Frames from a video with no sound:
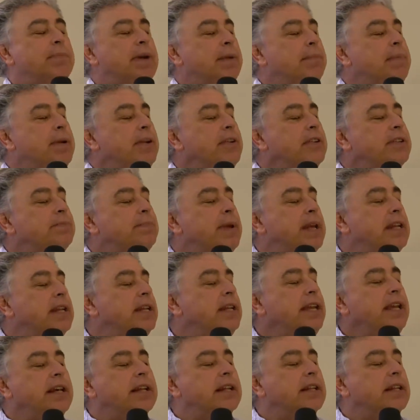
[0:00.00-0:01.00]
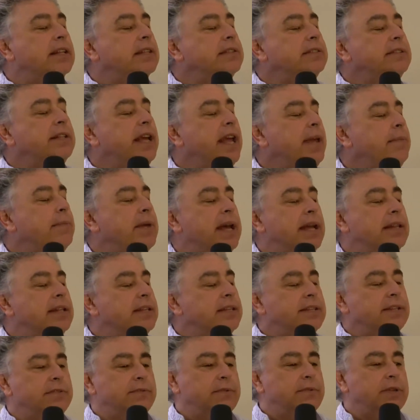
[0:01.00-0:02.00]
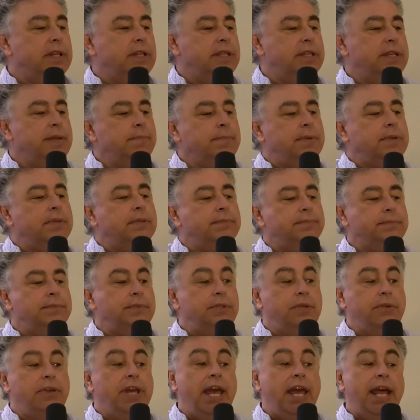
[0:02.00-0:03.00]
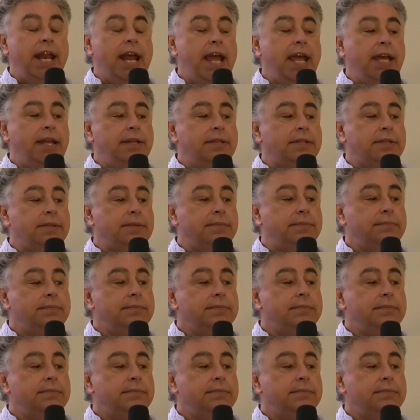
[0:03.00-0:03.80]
my parents made a deal. Hey, man, this is really simple. You get A's,